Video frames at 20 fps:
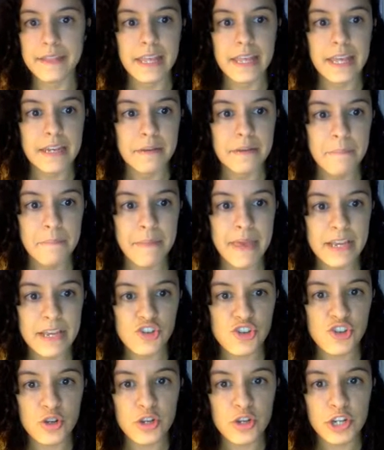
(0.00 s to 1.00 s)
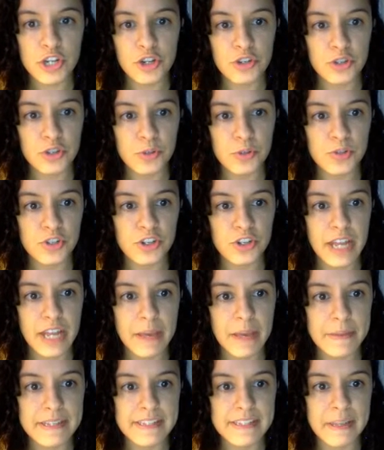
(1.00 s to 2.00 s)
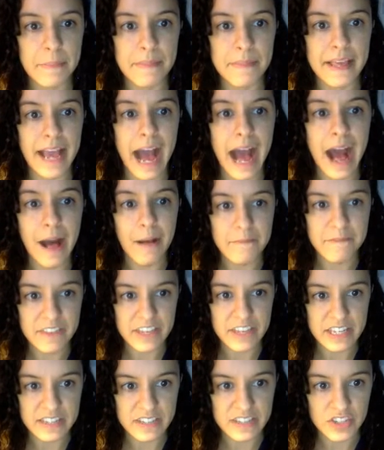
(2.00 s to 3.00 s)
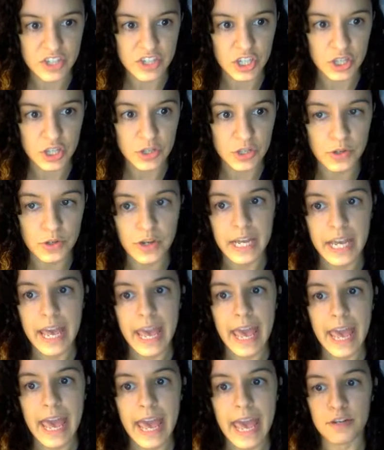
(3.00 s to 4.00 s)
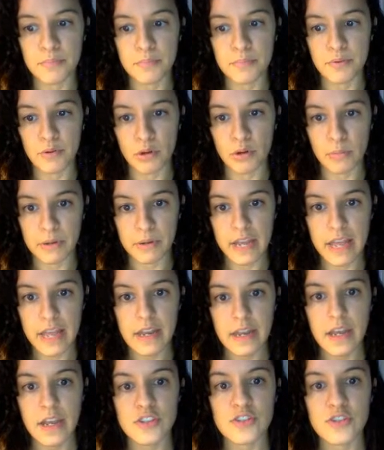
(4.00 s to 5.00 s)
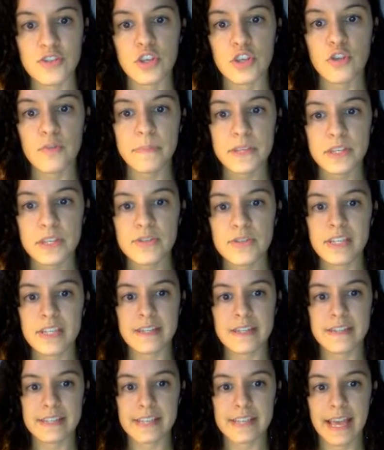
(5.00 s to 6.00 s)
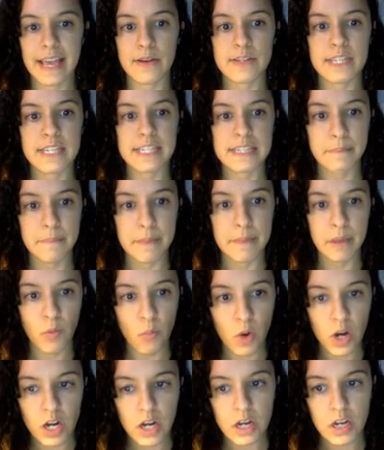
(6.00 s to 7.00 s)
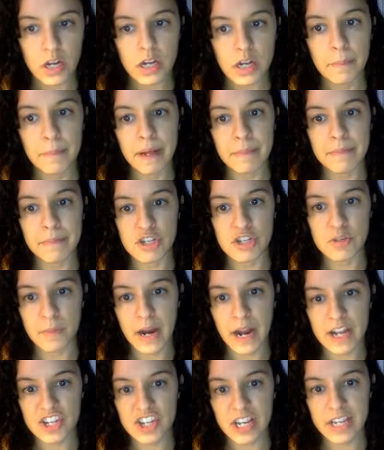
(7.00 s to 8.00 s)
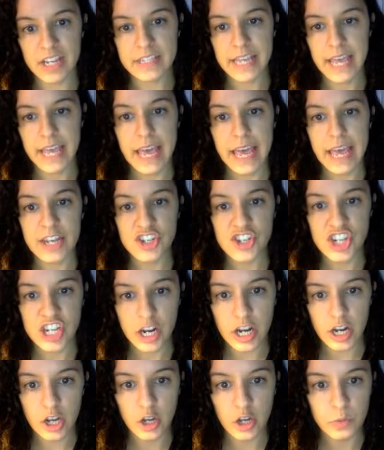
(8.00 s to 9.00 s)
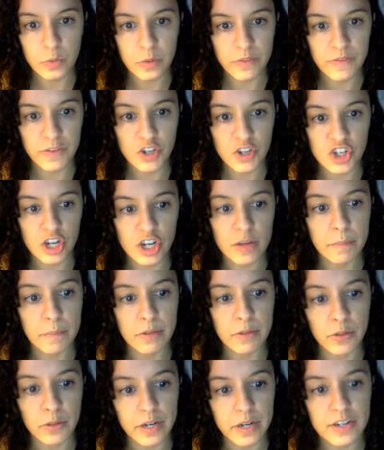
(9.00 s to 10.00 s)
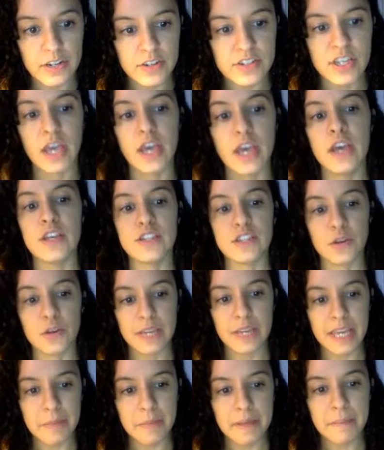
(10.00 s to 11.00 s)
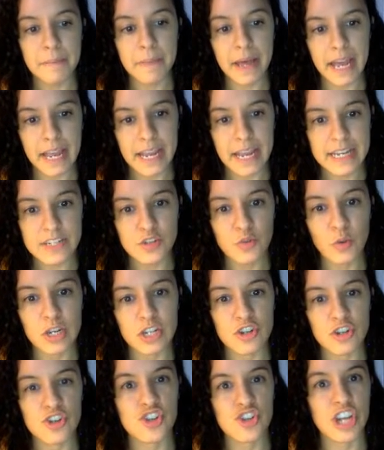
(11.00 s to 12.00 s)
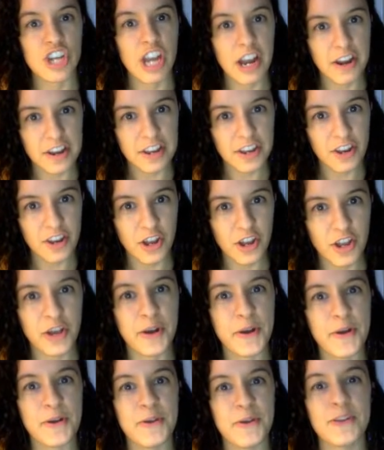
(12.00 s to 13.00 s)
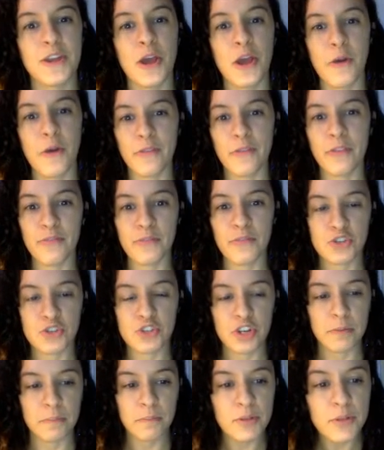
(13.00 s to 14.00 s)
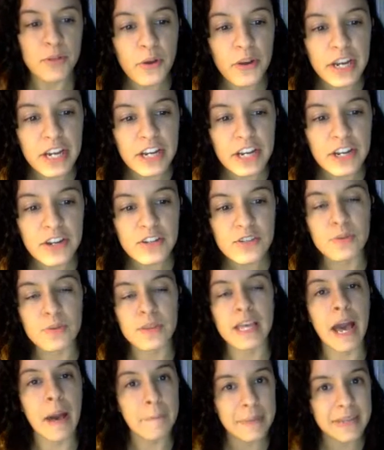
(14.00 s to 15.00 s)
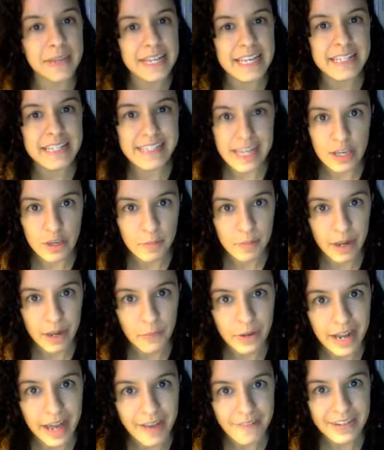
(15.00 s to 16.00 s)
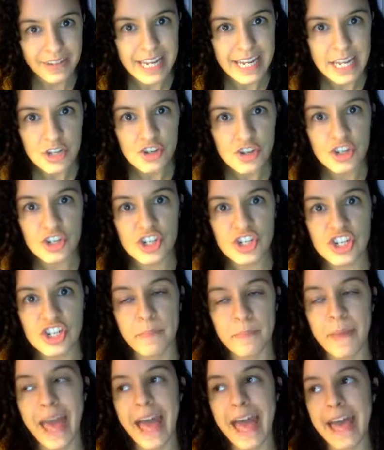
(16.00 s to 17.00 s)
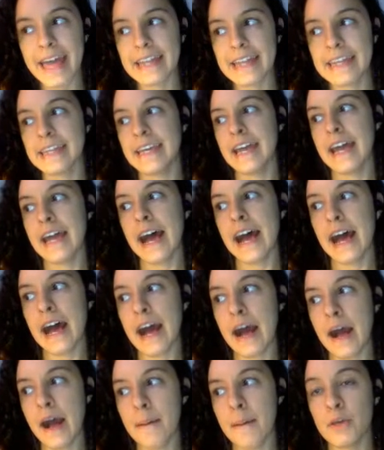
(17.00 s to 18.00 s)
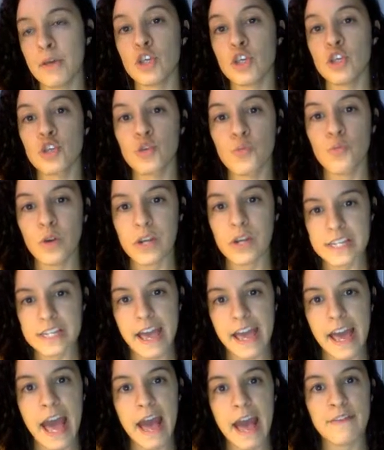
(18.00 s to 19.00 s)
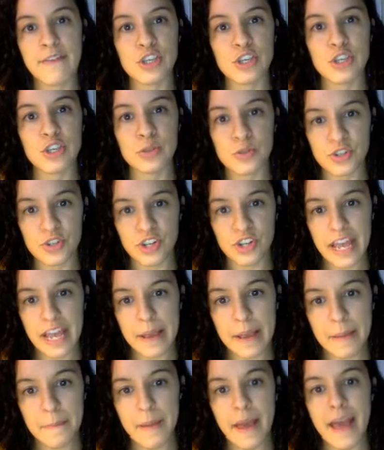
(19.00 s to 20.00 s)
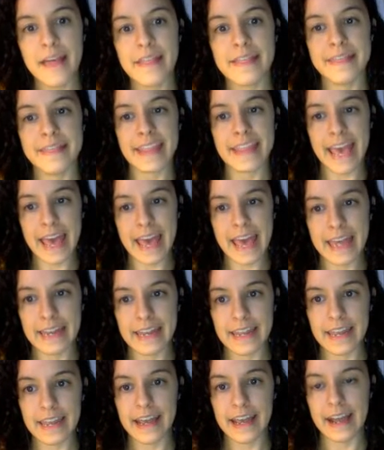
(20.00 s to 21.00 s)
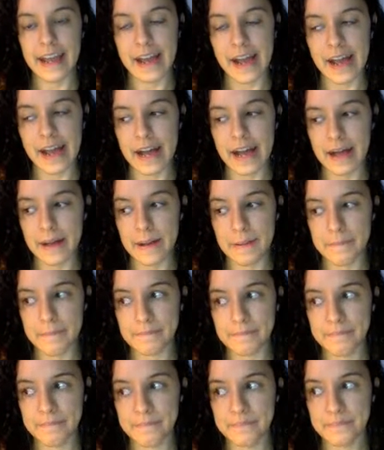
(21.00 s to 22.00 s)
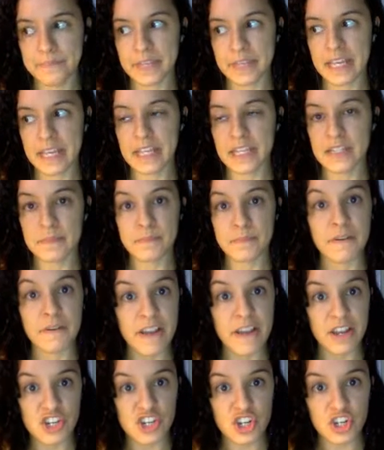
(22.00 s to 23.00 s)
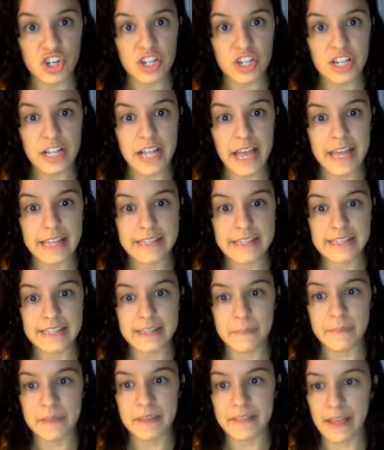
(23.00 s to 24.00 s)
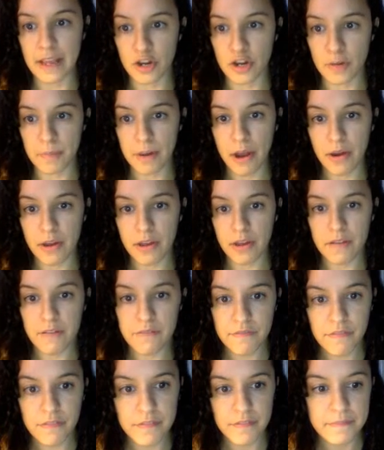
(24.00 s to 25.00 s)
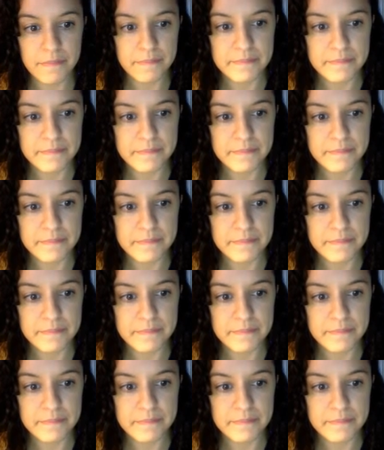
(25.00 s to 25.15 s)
And then make sure your username is something obvious to you and appropriate. So you'll be using this account to submit work, publish projects, and share code with future employers. So keep in mind when you're sharing your code with future employers, with companies that you might want to have an internship at, you want to have a username that is professional and something that you're proud of.